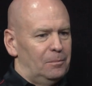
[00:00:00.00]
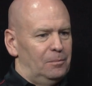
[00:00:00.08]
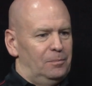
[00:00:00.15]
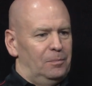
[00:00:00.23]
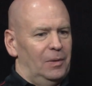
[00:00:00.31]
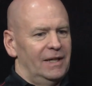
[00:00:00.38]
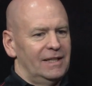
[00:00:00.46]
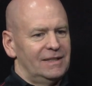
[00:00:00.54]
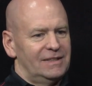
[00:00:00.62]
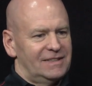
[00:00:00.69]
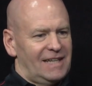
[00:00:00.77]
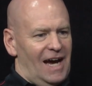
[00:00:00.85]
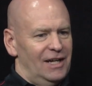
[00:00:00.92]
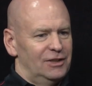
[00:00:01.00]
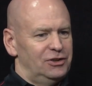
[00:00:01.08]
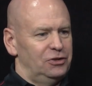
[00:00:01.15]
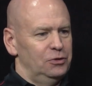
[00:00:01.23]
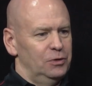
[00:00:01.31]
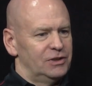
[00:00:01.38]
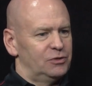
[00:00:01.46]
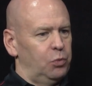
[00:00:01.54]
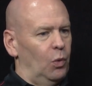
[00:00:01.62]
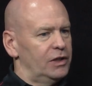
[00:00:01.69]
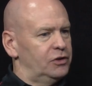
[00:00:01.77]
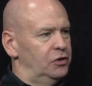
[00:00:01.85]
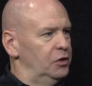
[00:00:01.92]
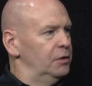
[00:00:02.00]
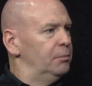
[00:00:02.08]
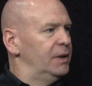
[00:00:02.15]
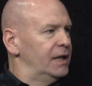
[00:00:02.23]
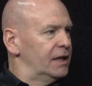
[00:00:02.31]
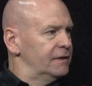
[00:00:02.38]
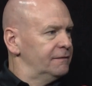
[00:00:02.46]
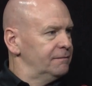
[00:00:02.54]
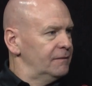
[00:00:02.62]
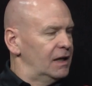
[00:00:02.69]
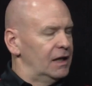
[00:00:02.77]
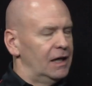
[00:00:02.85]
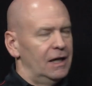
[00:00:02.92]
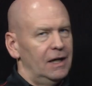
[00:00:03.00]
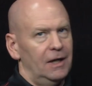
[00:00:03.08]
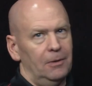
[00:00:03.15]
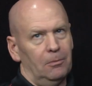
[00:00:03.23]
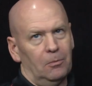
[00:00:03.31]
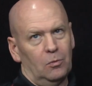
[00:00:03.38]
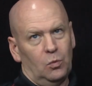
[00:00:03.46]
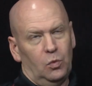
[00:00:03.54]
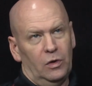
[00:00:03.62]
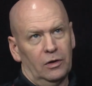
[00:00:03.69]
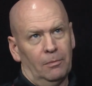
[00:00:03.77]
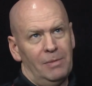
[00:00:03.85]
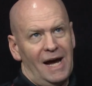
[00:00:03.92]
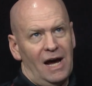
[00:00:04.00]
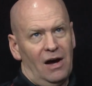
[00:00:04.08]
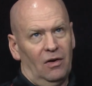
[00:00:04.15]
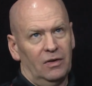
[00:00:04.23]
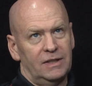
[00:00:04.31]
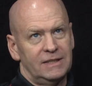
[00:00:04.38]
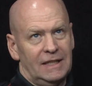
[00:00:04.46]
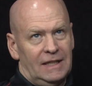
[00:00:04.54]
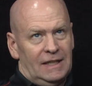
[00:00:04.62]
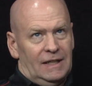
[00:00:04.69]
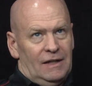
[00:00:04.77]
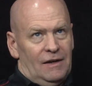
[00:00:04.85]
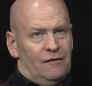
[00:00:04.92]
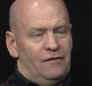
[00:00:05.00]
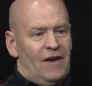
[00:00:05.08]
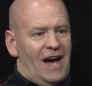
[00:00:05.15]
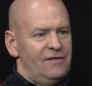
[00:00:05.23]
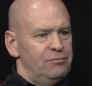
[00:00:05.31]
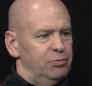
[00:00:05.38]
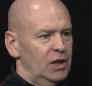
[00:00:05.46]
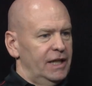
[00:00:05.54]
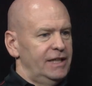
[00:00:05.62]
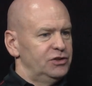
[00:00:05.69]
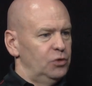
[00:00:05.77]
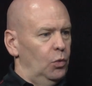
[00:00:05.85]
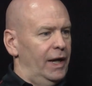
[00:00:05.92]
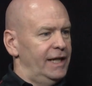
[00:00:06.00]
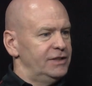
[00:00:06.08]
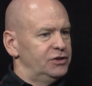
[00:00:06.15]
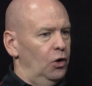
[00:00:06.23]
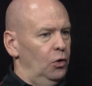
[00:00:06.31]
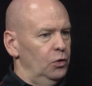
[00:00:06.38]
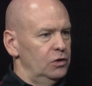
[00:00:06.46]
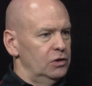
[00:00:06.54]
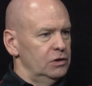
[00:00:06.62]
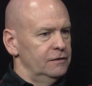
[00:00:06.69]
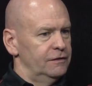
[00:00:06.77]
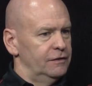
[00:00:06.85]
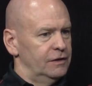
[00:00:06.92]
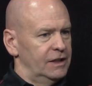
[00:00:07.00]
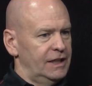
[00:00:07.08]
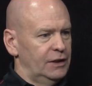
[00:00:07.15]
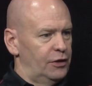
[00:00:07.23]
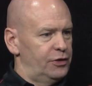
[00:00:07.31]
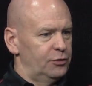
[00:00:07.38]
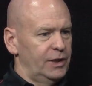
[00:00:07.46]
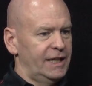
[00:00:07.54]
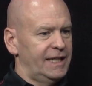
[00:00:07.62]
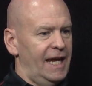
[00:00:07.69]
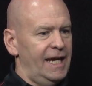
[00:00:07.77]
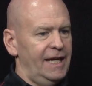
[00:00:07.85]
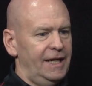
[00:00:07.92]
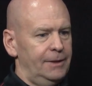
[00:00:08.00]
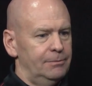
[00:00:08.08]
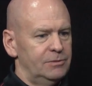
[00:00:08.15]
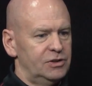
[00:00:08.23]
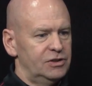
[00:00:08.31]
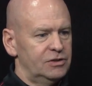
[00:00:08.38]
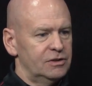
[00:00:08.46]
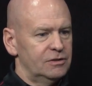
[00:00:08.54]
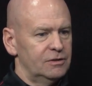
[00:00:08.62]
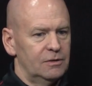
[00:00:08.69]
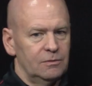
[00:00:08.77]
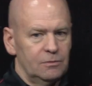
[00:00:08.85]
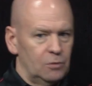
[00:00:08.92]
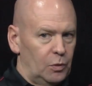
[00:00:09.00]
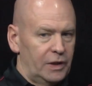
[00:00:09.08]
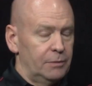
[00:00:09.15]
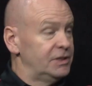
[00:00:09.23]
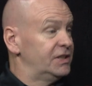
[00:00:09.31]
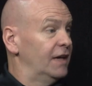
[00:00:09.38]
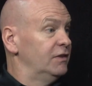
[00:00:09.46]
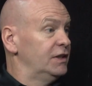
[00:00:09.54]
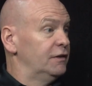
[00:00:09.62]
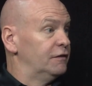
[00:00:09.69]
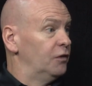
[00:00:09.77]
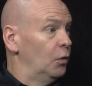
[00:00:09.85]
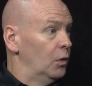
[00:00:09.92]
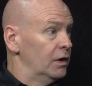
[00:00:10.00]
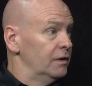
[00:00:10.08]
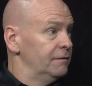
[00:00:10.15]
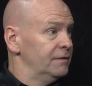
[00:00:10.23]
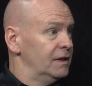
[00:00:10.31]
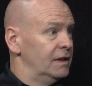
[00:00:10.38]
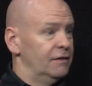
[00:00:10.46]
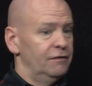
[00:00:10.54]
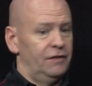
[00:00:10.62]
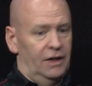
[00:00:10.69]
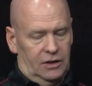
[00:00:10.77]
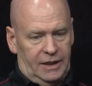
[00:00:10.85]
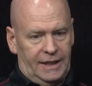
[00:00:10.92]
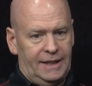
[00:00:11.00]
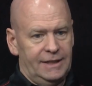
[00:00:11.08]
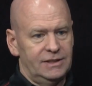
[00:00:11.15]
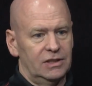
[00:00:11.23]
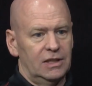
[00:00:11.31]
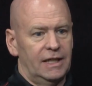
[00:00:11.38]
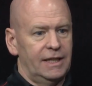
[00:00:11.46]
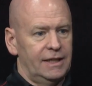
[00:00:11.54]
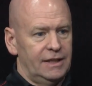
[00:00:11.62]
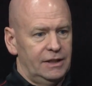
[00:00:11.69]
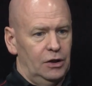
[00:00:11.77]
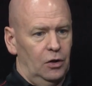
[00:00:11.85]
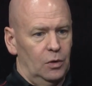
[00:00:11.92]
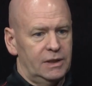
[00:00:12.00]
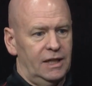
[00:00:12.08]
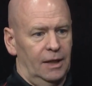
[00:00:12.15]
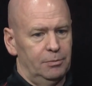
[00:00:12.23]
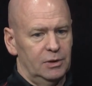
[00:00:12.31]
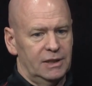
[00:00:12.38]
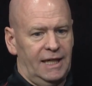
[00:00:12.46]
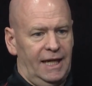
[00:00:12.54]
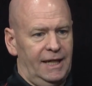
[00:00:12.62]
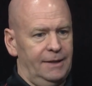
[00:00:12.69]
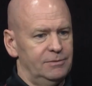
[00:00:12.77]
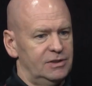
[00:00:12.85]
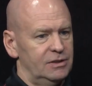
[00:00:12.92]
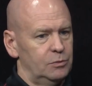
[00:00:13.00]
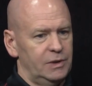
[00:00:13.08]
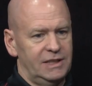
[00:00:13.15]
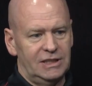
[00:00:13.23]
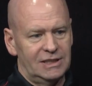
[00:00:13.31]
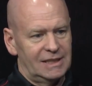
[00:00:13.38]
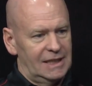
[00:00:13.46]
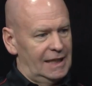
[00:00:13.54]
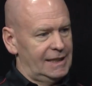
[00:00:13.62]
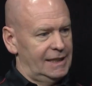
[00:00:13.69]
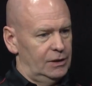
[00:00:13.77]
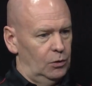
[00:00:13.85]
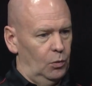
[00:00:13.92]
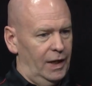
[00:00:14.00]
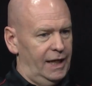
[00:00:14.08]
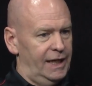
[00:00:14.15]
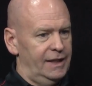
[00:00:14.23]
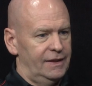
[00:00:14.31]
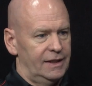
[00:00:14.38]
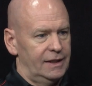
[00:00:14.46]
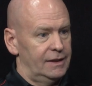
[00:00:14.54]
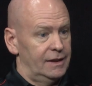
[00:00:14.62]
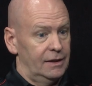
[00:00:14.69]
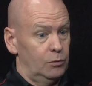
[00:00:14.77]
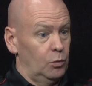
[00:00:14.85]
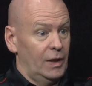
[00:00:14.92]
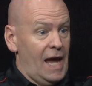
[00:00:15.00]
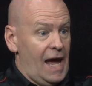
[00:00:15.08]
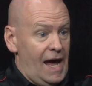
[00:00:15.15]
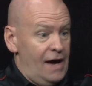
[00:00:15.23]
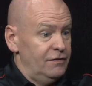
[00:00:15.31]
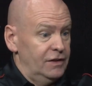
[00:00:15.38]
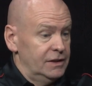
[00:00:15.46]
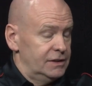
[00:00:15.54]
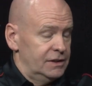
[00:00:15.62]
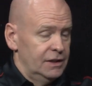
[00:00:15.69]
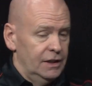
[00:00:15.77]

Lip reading: but it's kind of it's what could have been. We're about 5 plays away total in 3 games where we could be 17-4 very easily. A couple of games that we just let get away that we haven't,